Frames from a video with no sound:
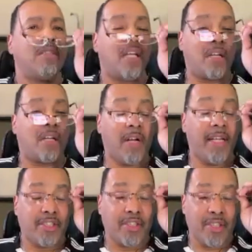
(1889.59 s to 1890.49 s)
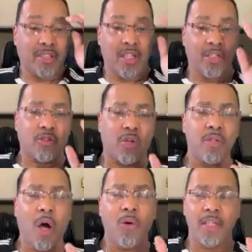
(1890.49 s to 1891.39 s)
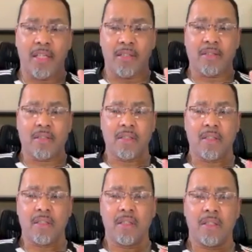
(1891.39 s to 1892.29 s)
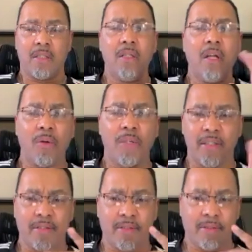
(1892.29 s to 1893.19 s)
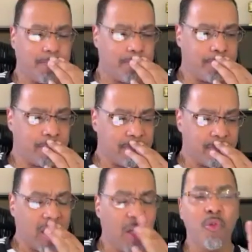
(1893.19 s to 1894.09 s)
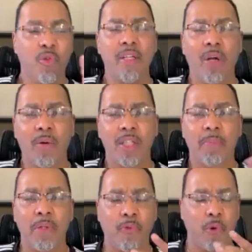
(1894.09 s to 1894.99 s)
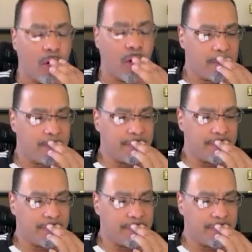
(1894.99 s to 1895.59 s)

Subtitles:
generations. So notice, if you didn't notice before,